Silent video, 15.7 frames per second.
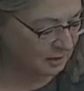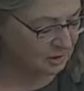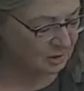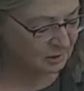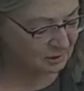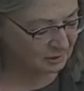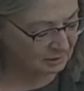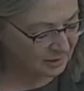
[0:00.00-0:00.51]
The
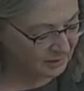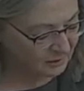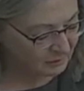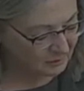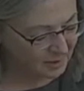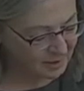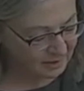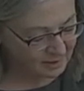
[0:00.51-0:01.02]
turtle on
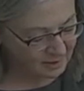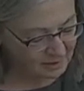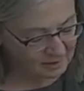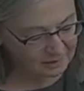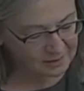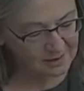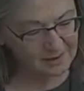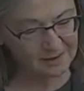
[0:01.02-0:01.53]
the rock
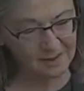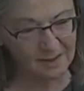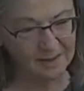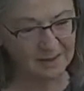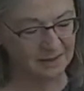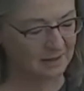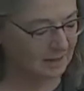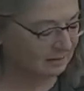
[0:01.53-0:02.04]
held his
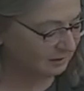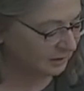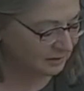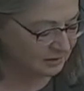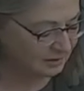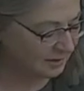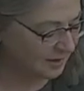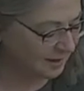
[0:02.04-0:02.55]
head
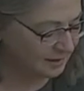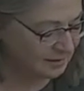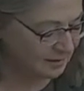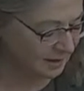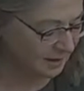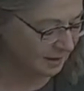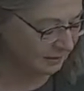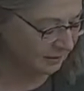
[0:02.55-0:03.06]
level to that
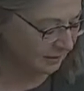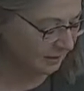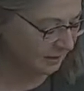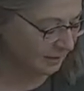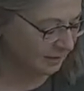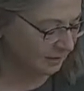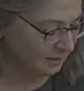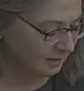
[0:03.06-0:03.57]
sound.
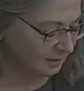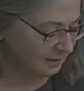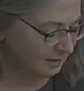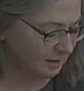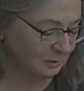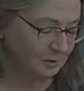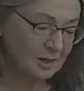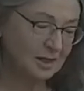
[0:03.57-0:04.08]

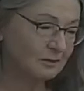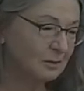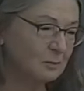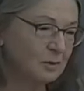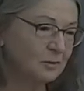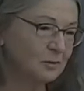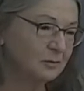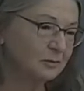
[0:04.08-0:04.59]
He would never
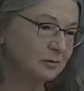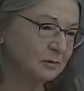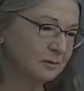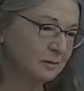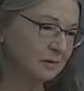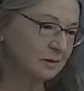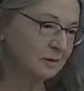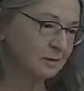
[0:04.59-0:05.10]
move.
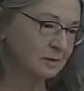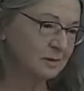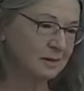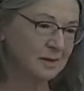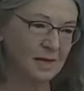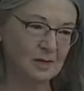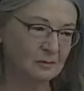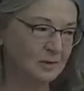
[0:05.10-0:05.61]
The
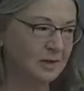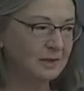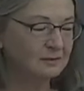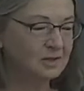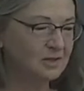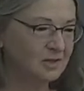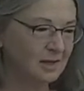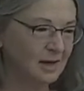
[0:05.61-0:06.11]
sound would
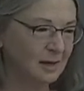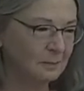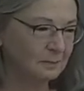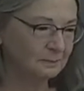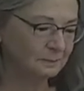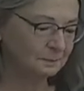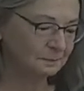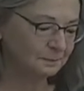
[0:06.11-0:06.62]
never stop.